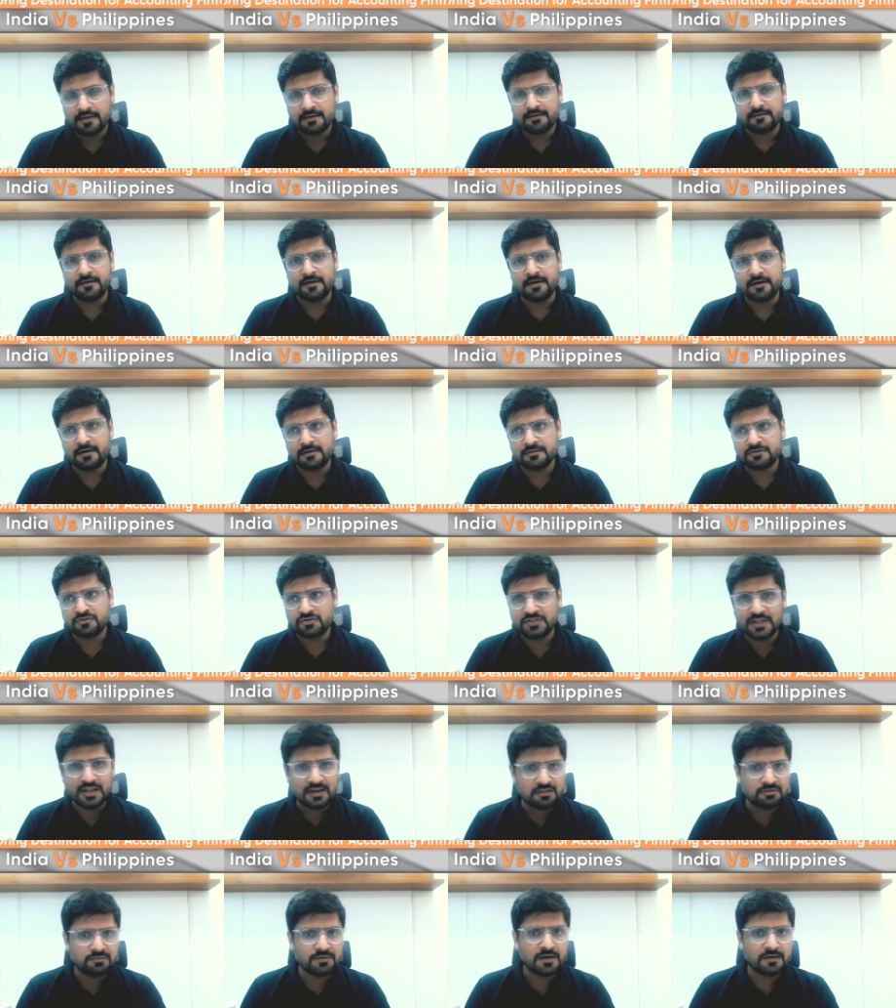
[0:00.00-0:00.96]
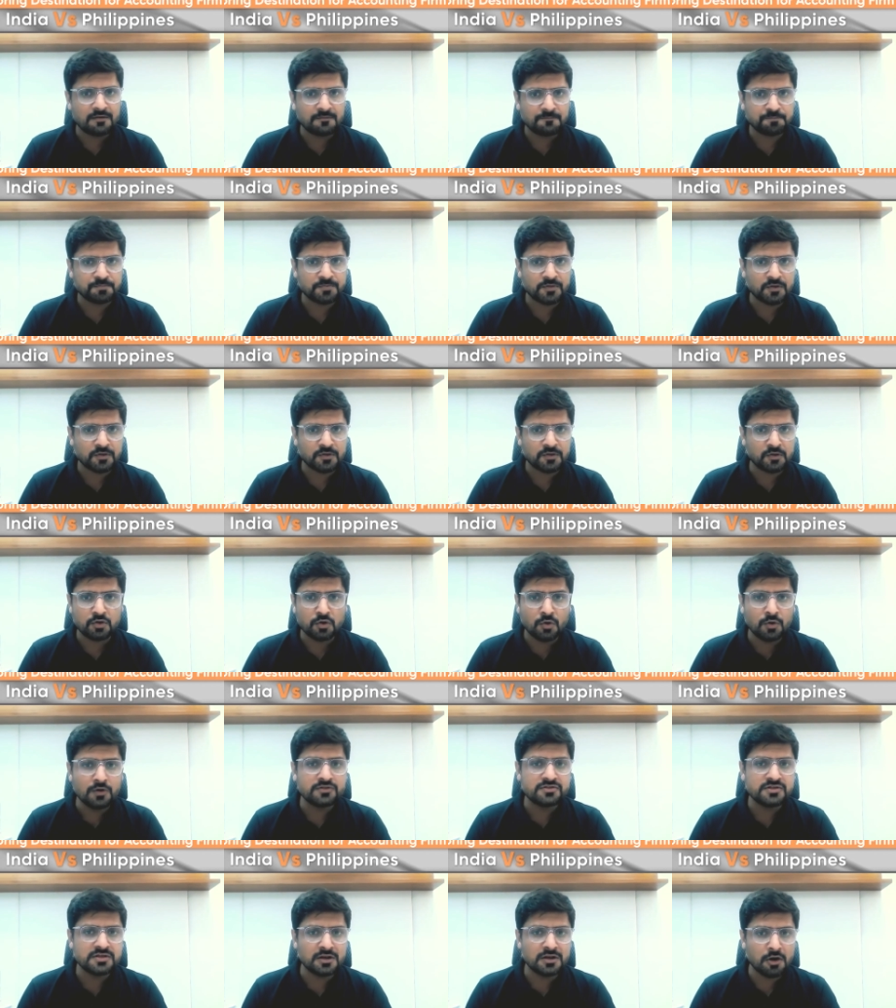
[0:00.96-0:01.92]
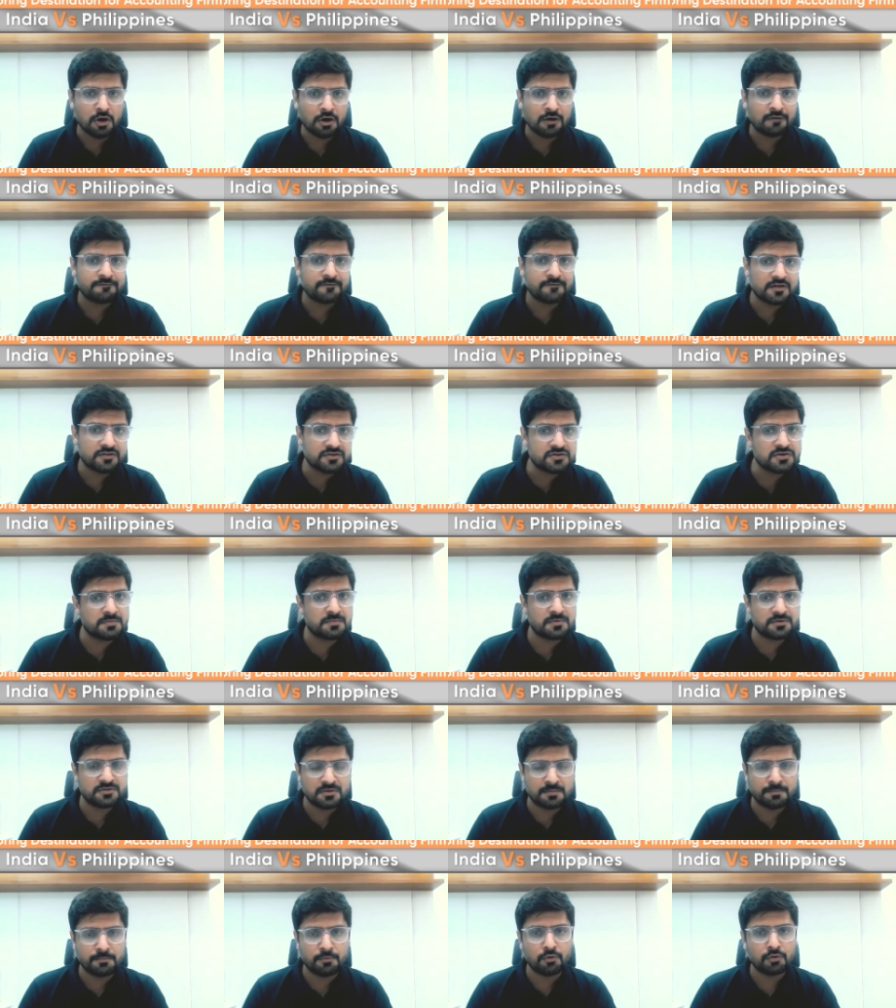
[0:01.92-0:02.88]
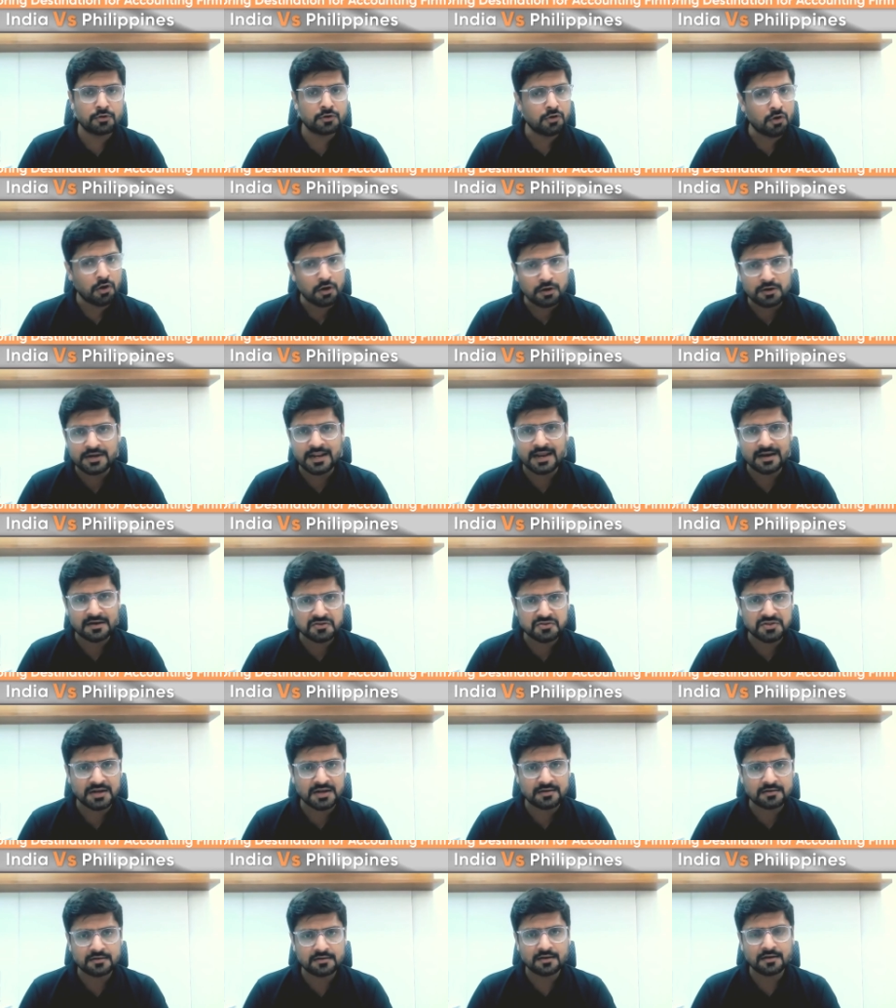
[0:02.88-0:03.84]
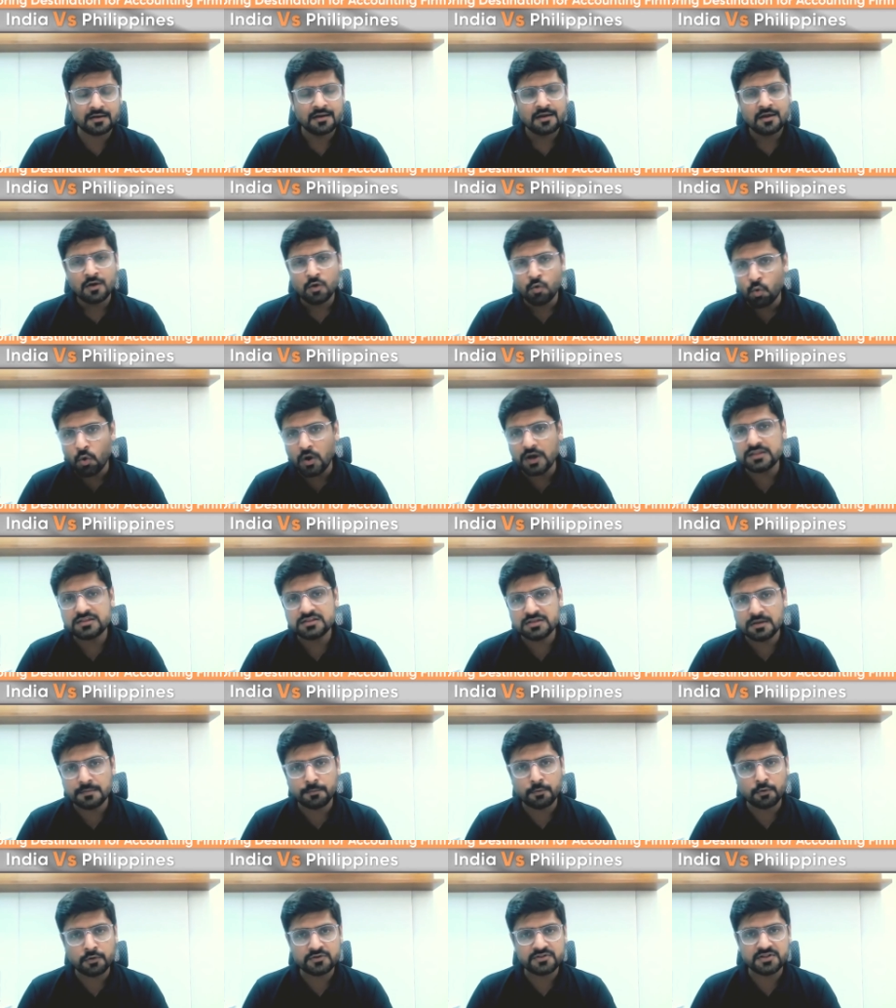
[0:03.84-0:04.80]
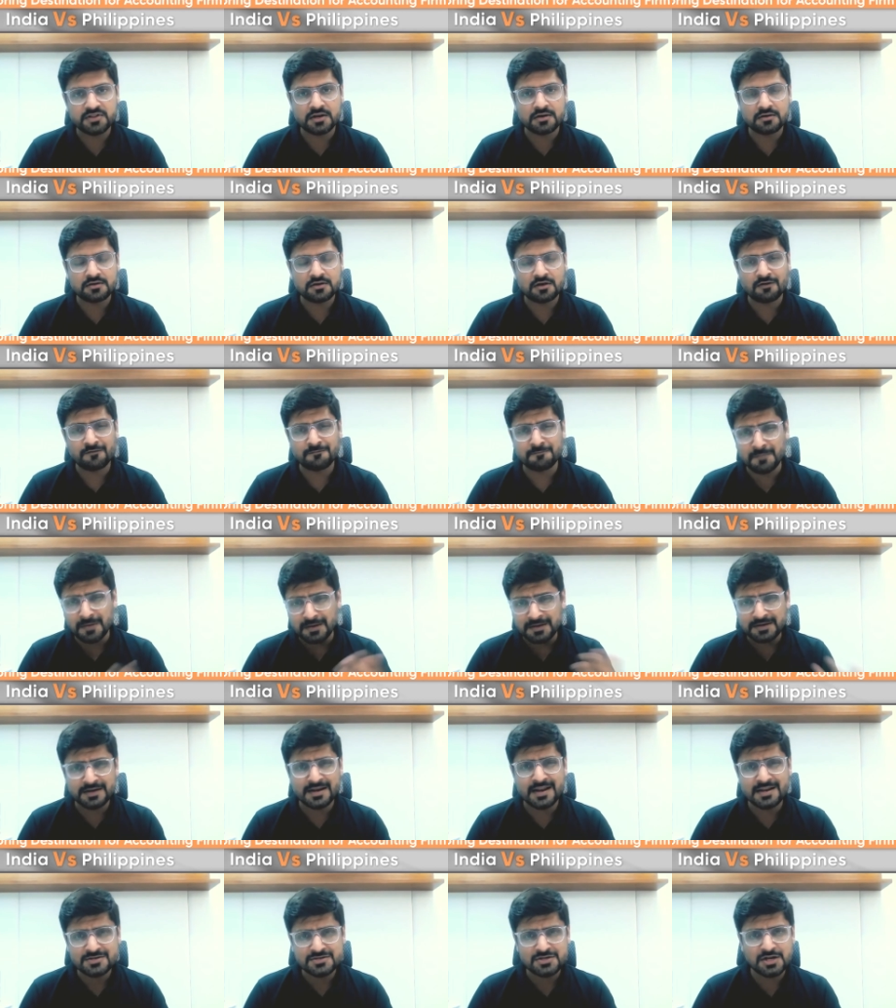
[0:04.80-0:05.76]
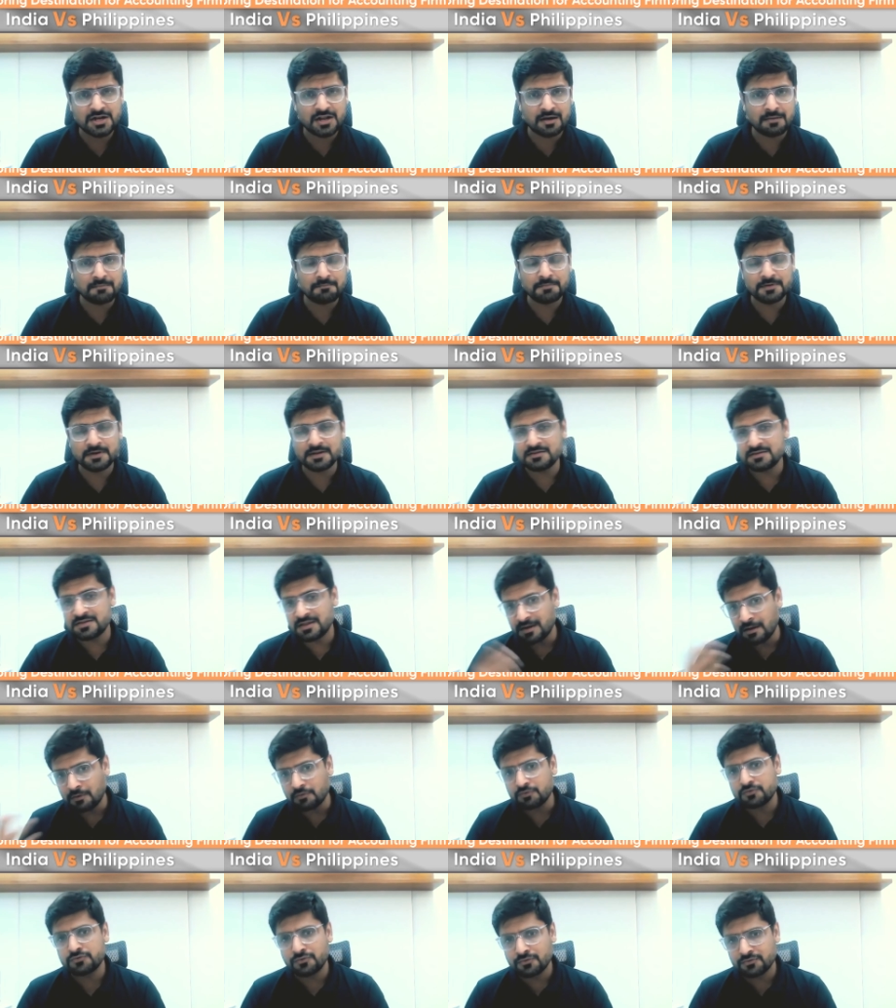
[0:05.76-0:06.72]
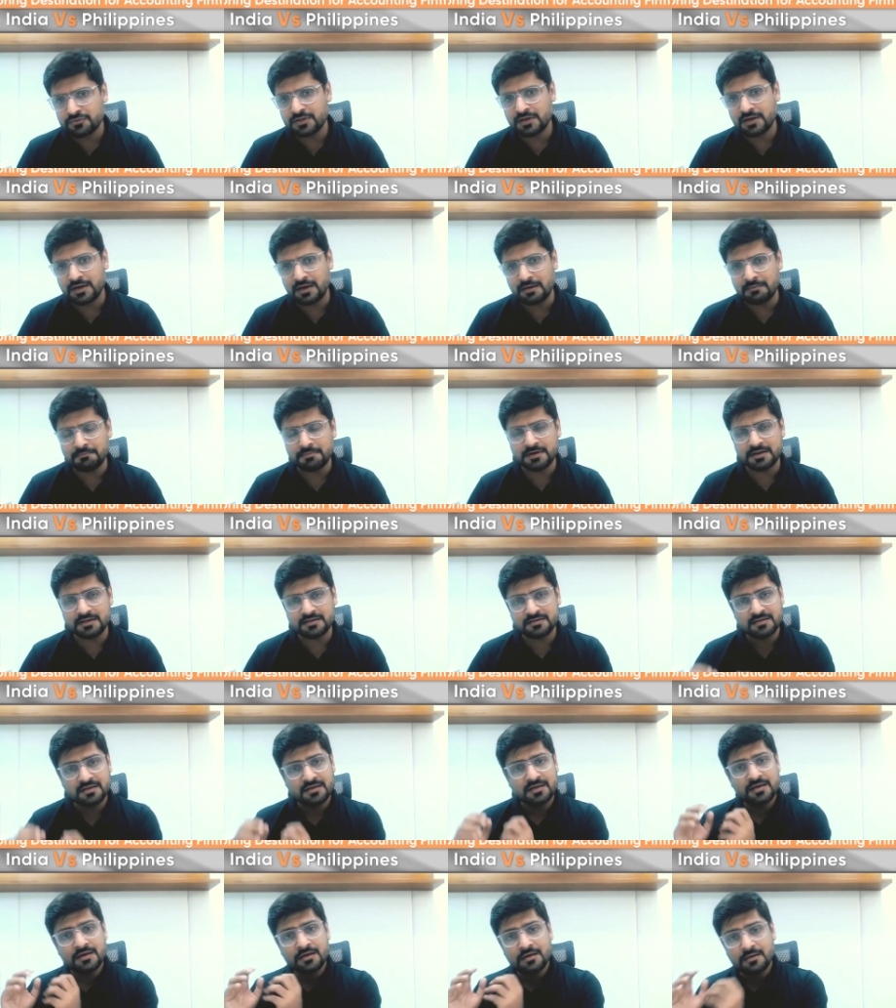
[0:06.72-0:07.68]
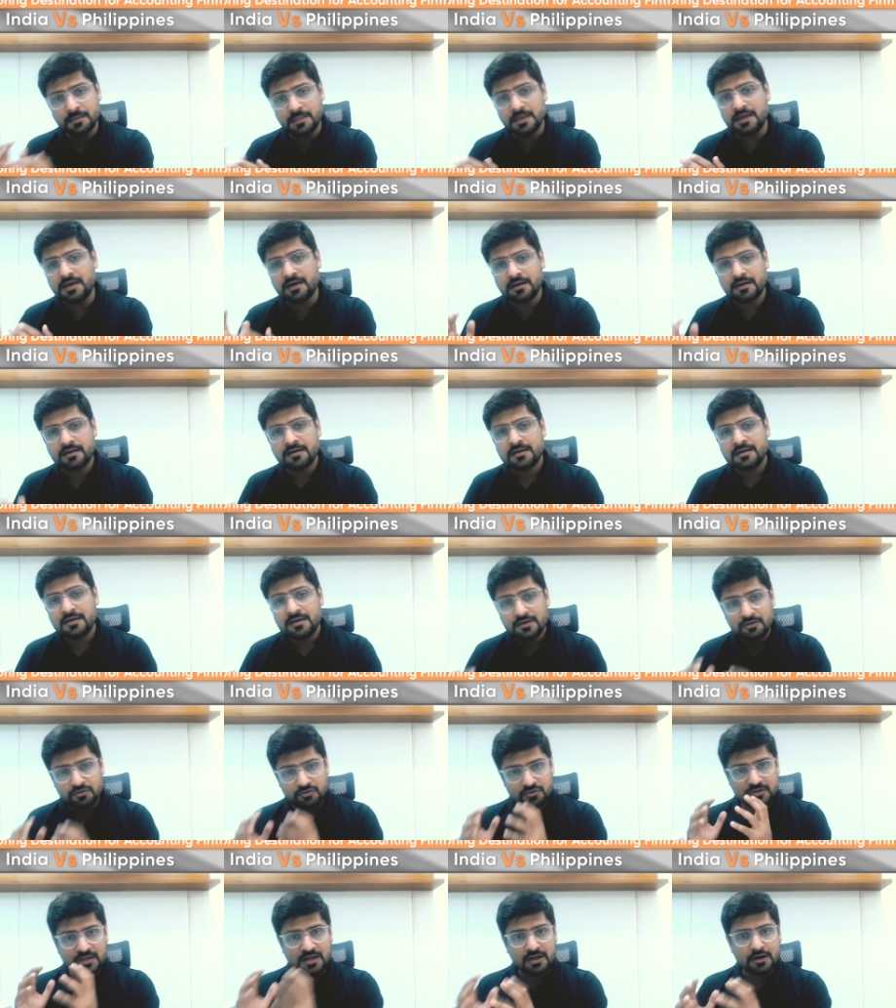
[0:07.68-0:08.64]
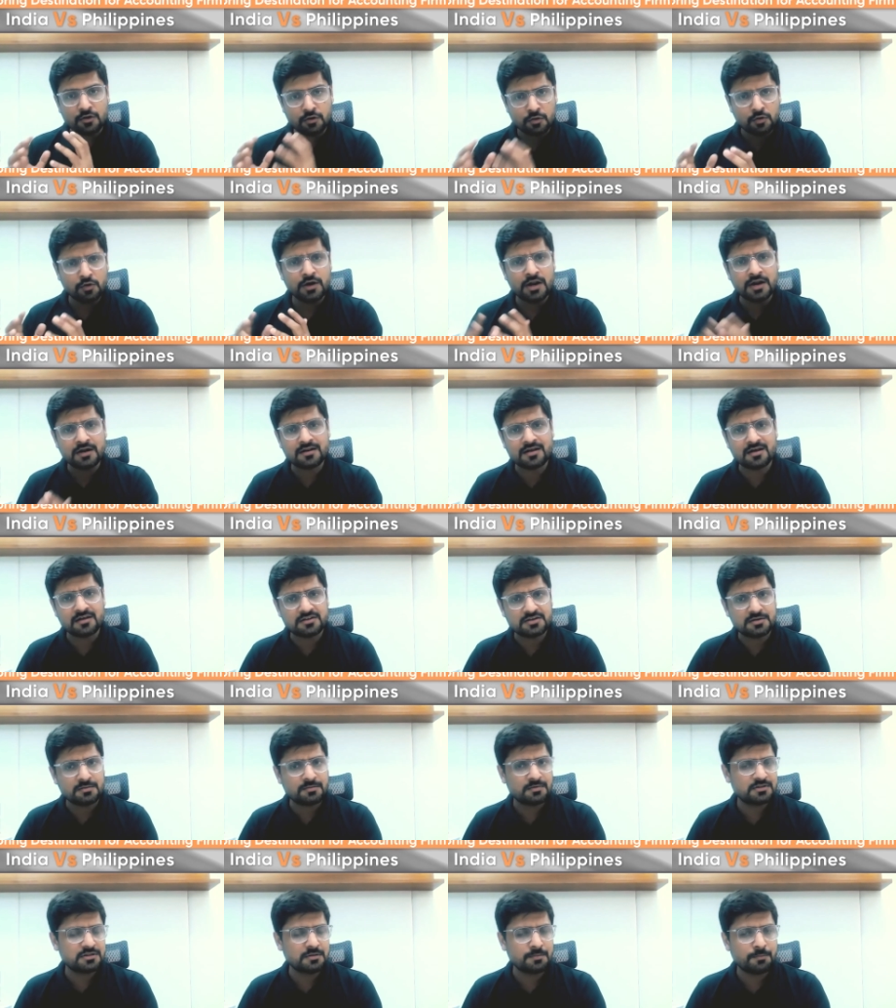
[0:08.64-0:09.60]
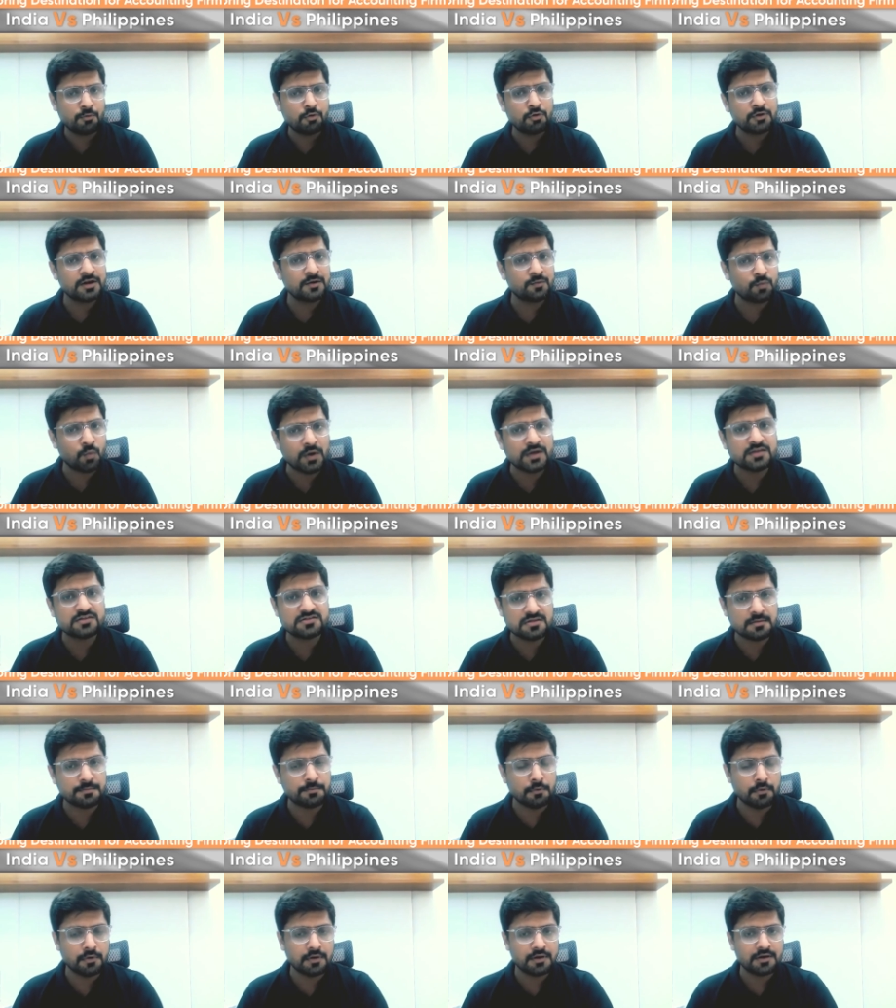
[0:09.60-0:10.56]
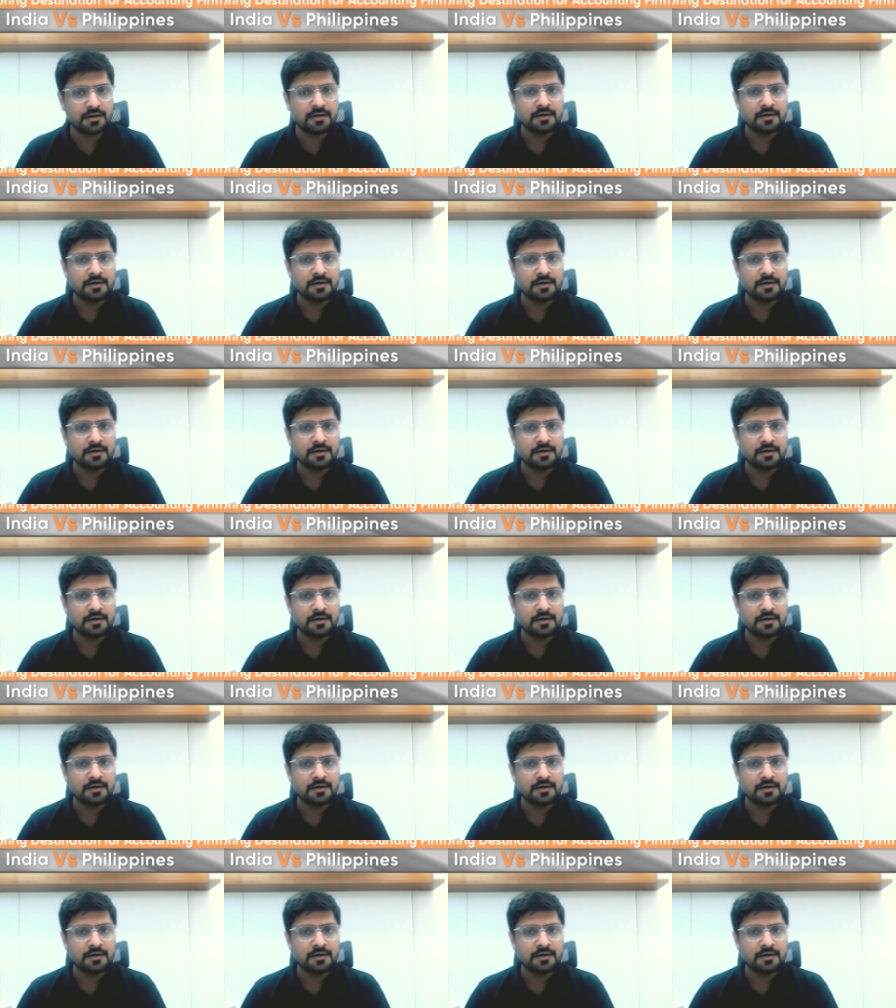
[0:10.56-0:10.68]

Uh, so that's where you know you'll see a lot of customer support contact center voice support center of multinational companies and outsourcing companies there so they are good at customer support and voice support